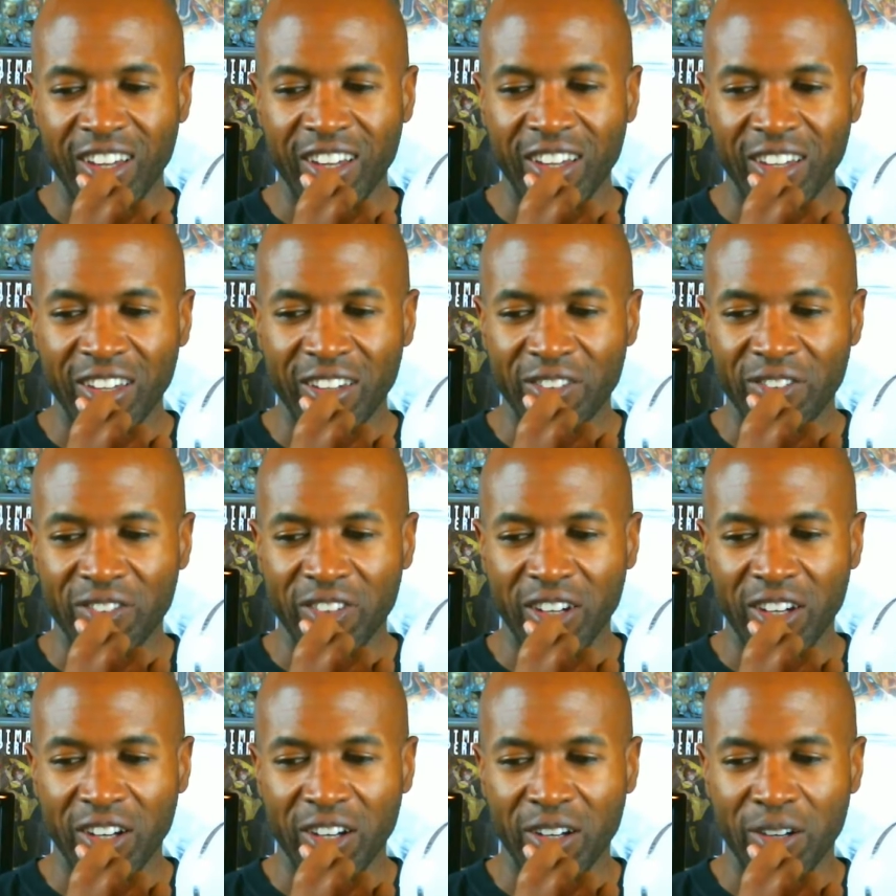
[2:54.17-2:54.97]

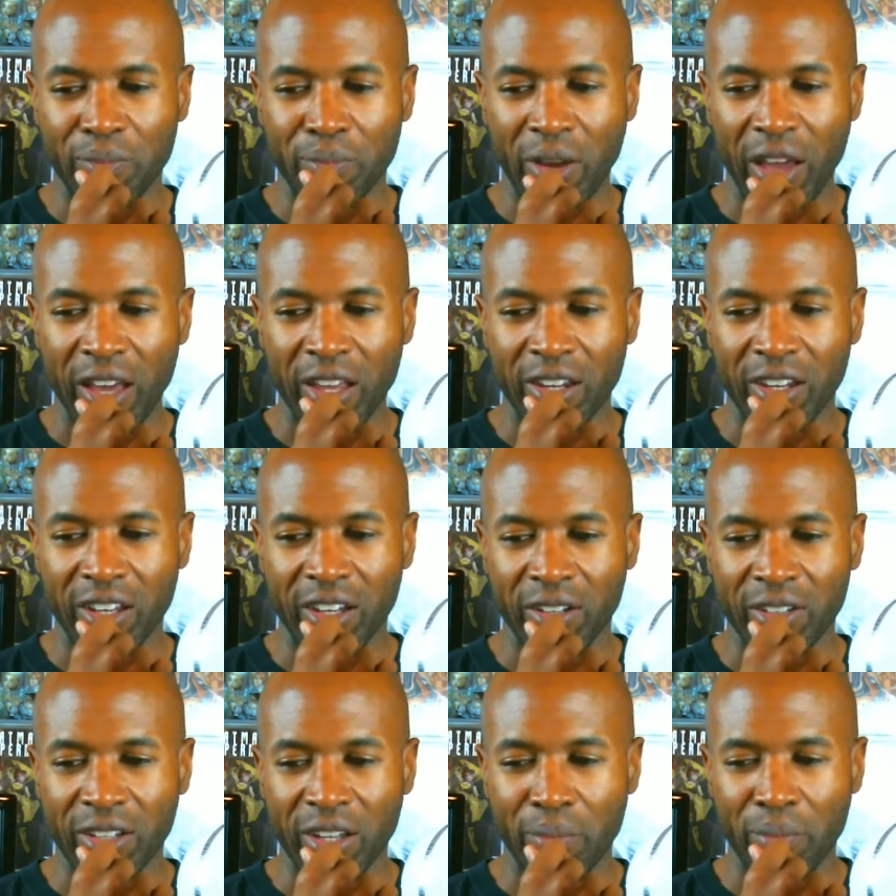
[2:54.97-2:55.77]

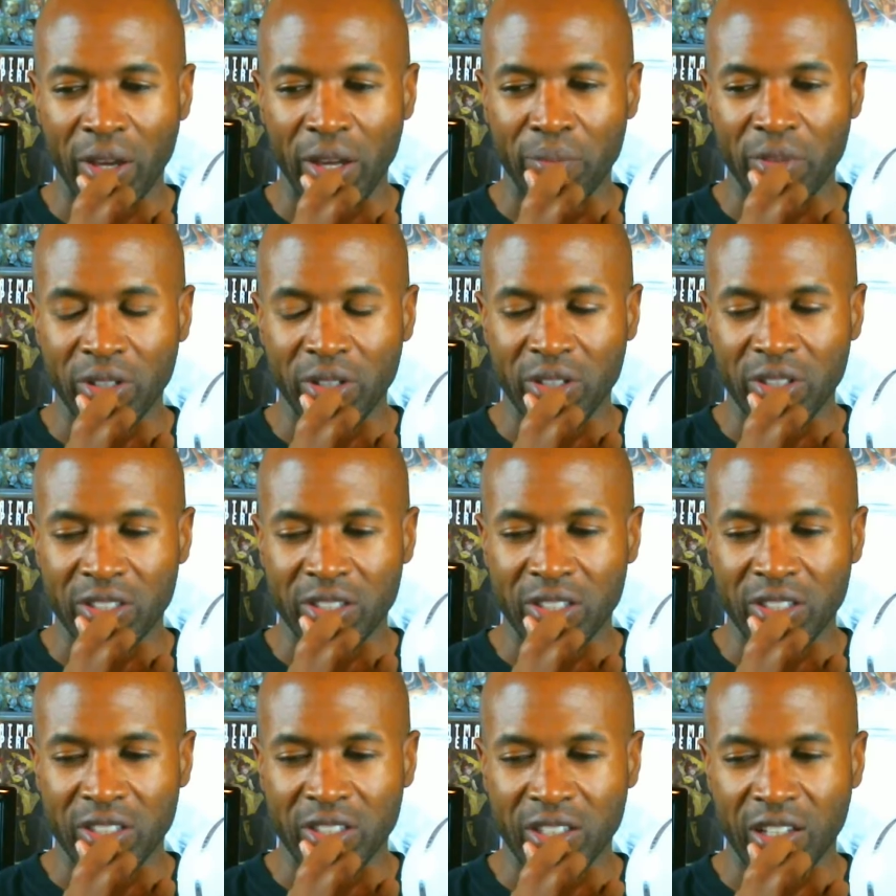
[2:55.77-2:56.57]

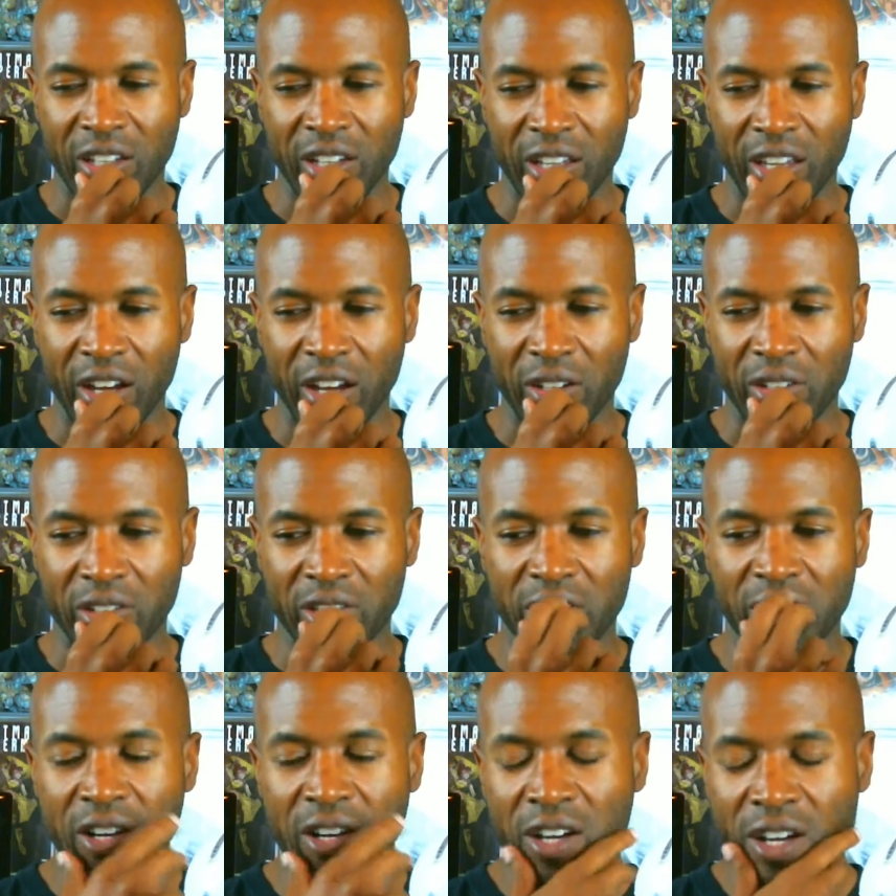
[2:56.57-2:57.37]
Mikkelsen's character,
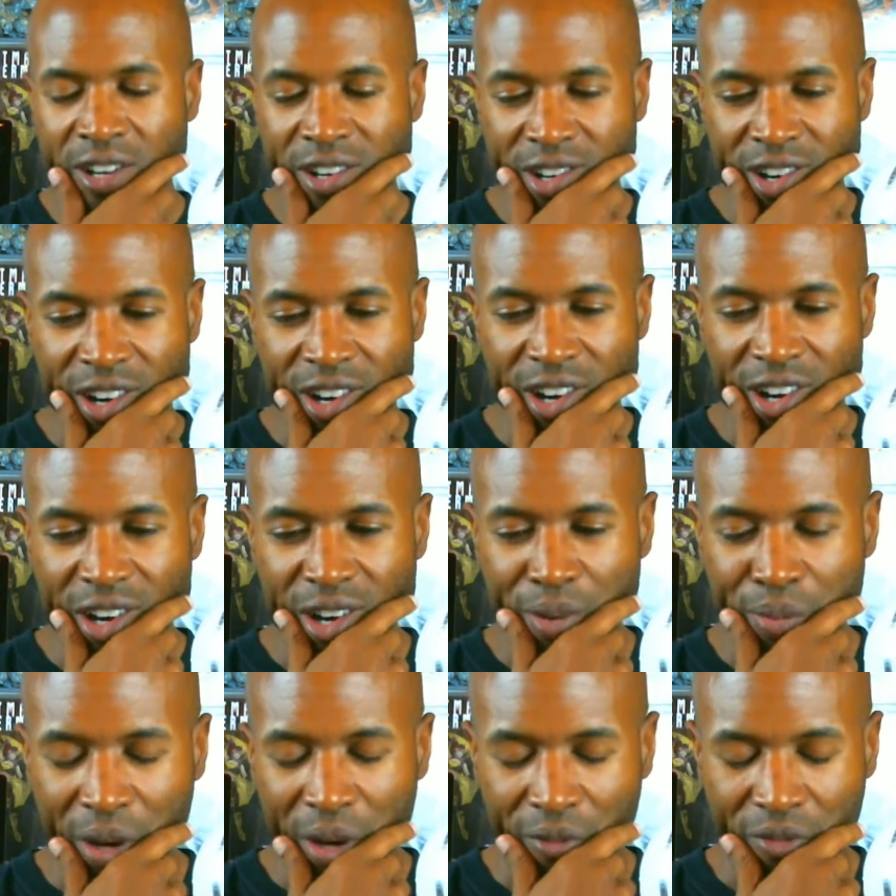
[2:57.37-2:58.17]
oh
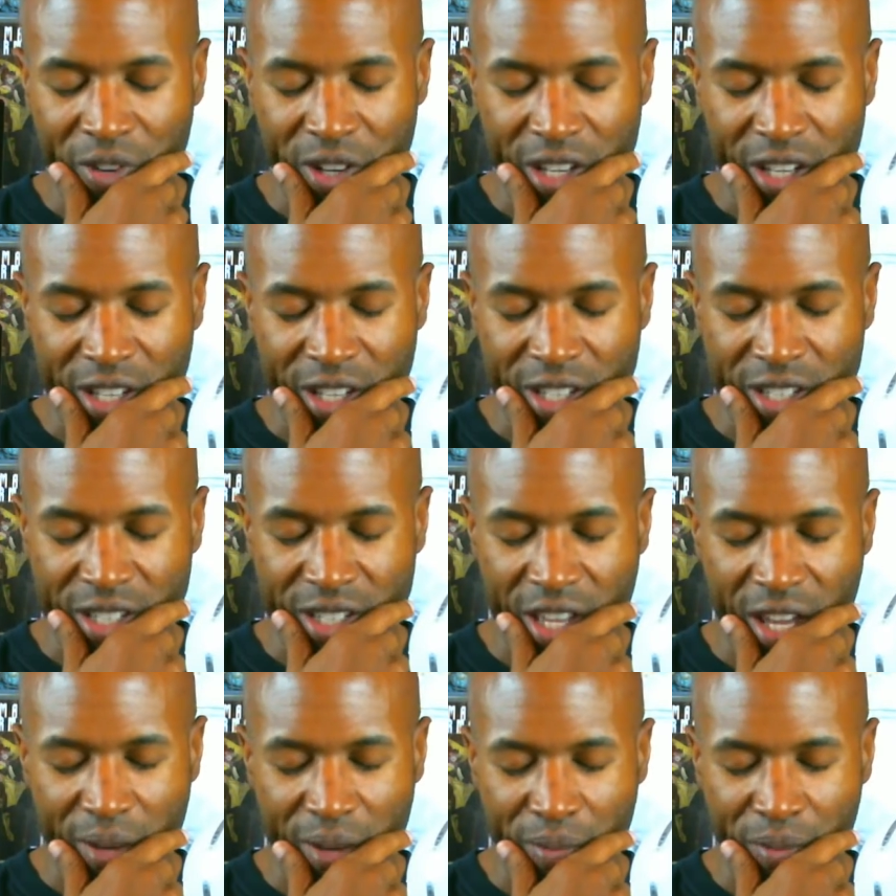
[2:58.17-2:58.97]
man, I'm forgetting his
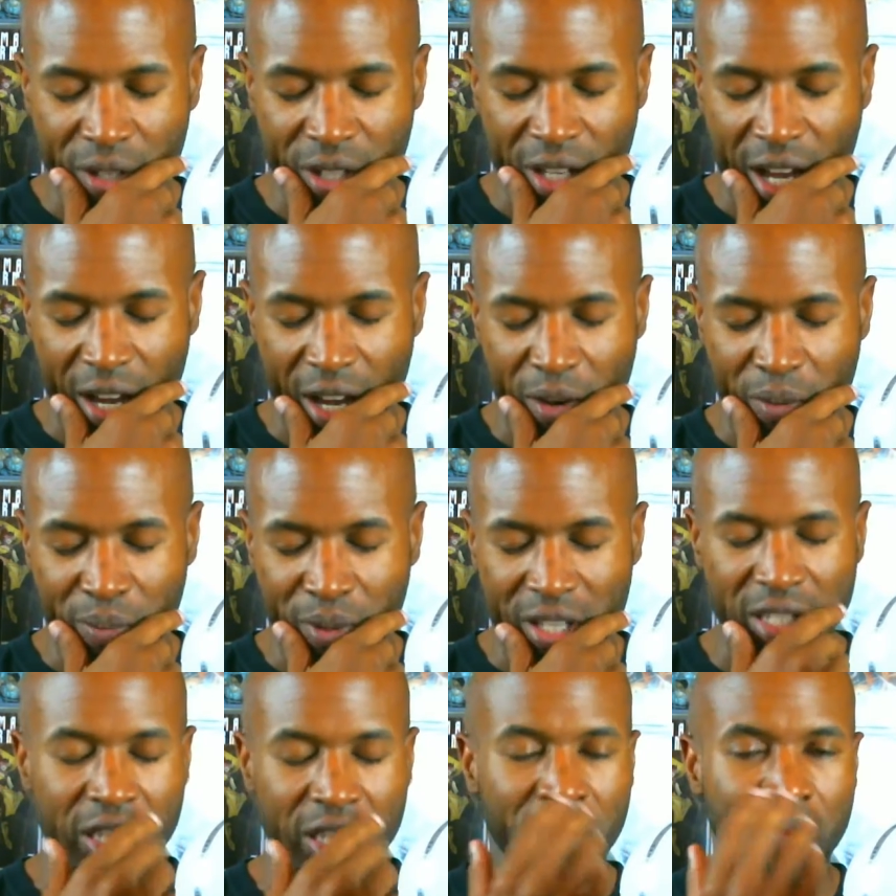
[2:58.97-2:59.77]
name, but guy who
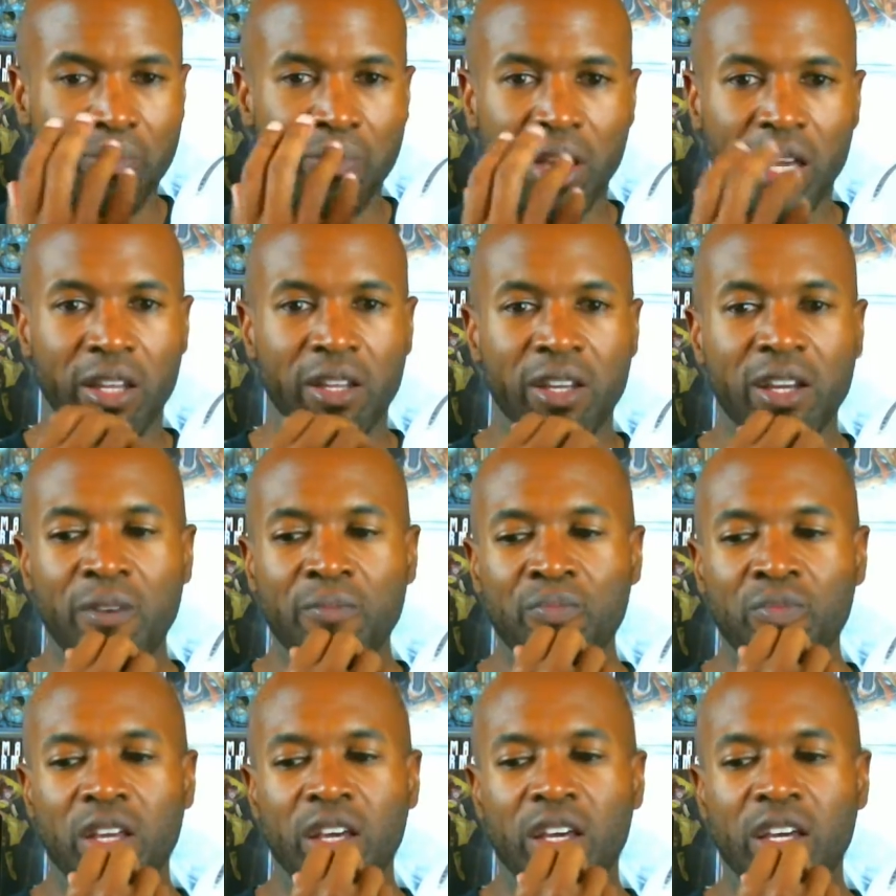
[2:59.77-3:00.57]
plays Ip Man,
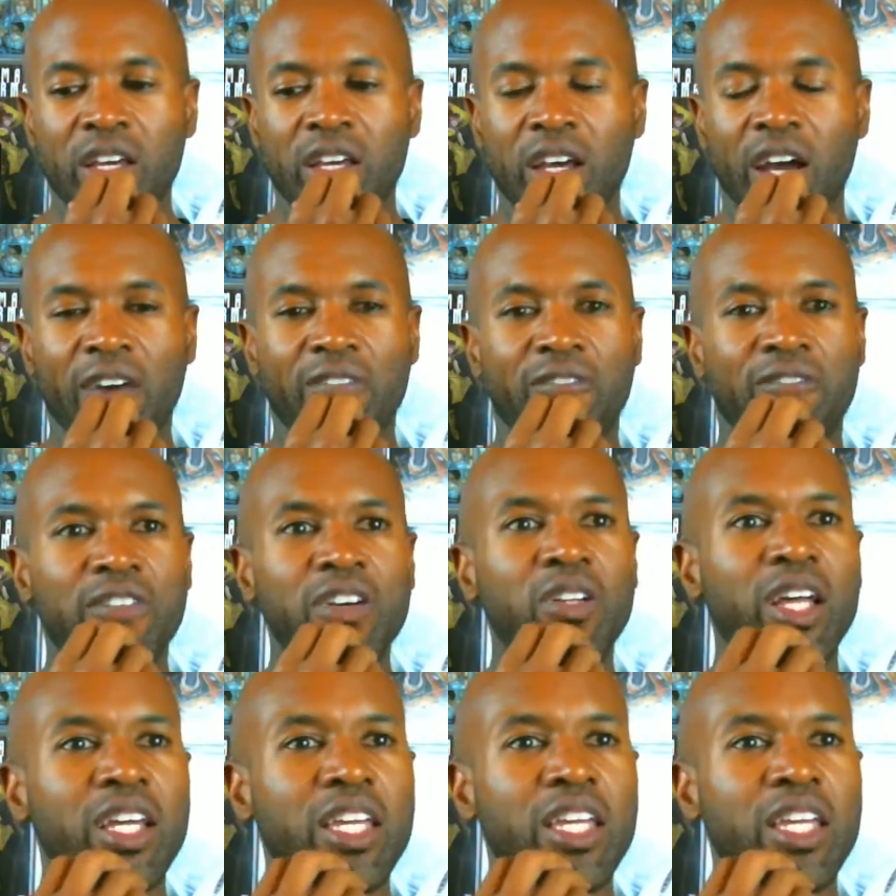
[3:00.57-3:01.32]
I feel like